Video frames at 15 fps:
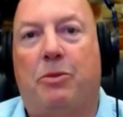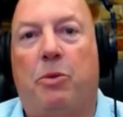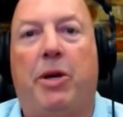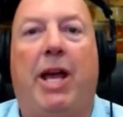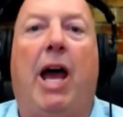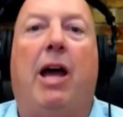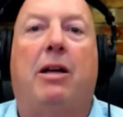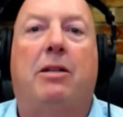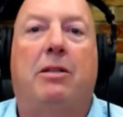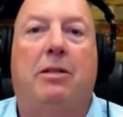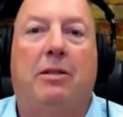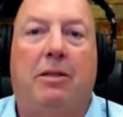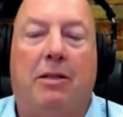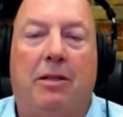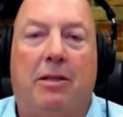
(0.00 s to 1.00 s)
react,
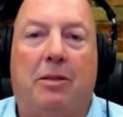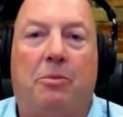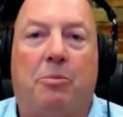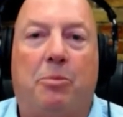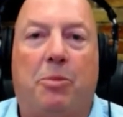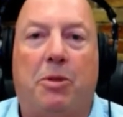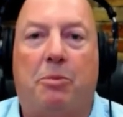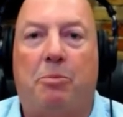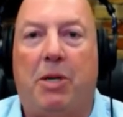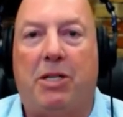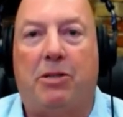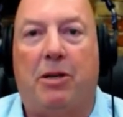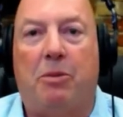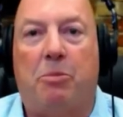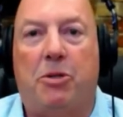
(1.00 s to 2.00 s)

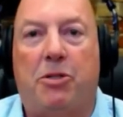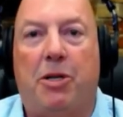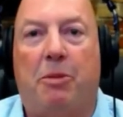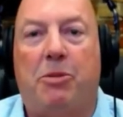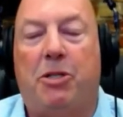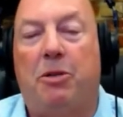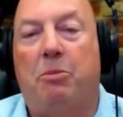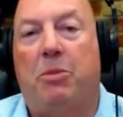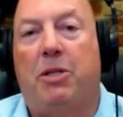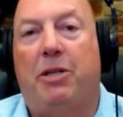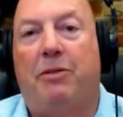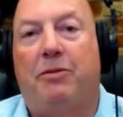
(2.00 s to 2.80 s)
based on perception and belief.